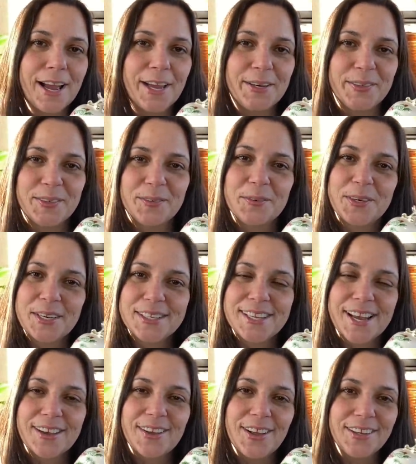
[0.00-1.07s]
I don't, what is
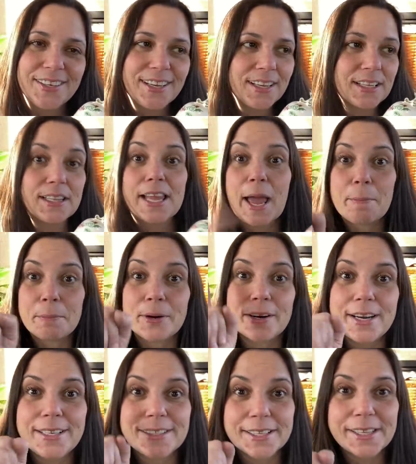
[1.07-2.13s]
that called again? Clapper.
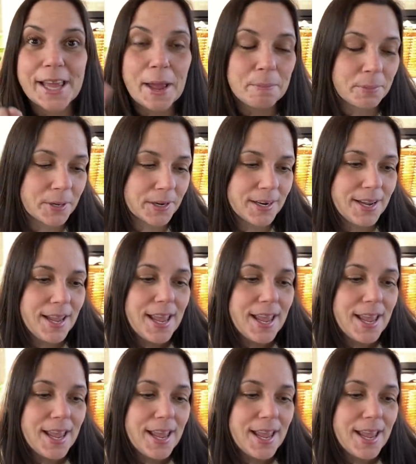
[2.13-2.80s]
It's a clapper.